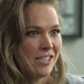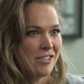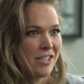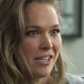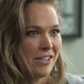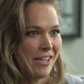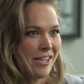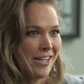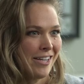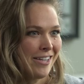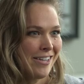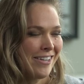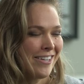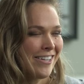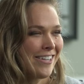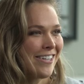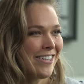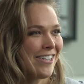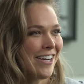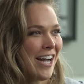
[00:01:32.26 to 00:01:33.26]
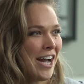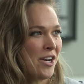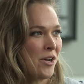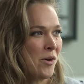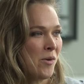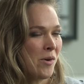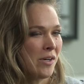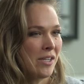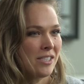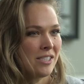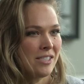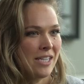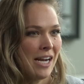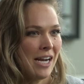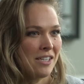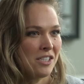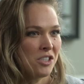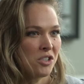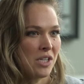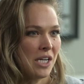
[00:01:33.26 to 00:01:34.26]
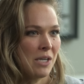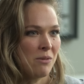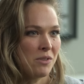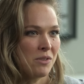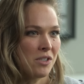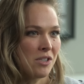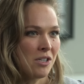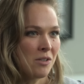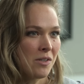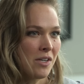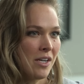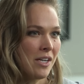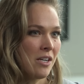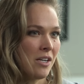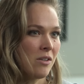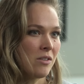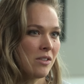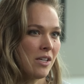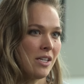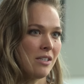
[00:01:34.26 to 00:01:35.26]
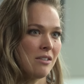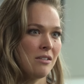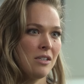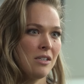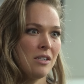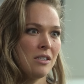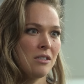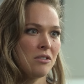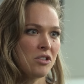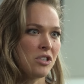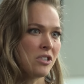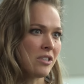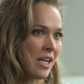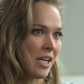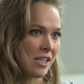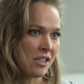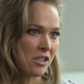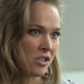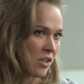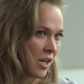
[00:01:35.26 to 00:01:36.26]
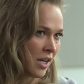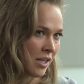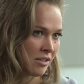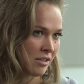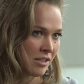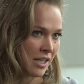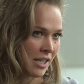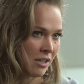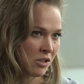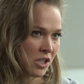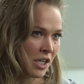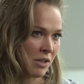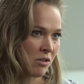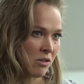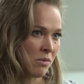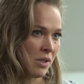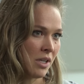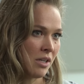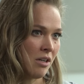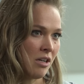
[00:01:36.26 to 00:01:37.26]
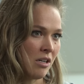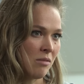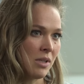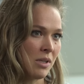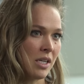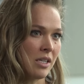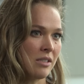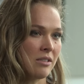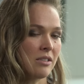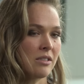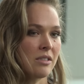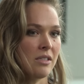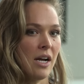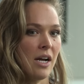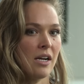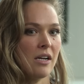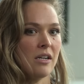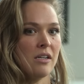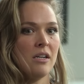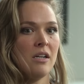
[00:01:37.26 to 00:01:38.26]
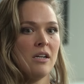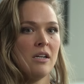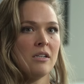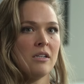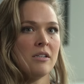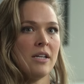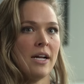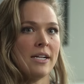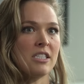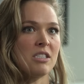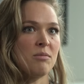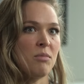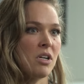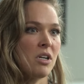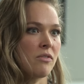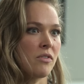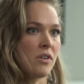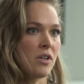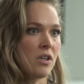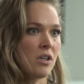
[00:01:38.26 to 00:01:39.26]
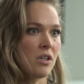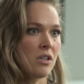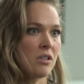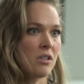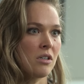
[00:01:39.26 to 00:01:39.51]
say that I don't want to stand and train with her, when I know that she's not going to try and stand and train with me at all, because it's not smart for her.